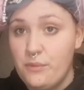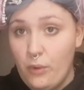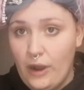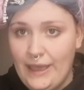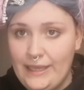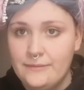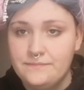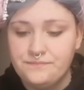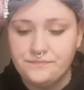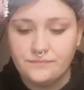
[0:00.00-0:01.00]
white
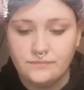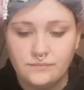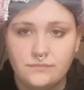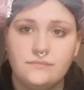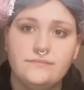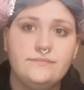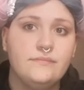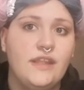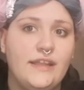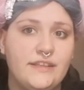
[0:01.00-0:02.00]

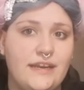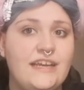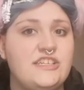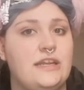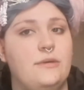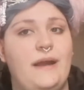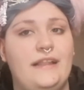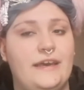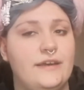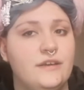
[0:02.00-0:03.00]
and an eyeshadow
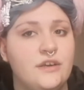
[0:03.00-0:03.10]
palette.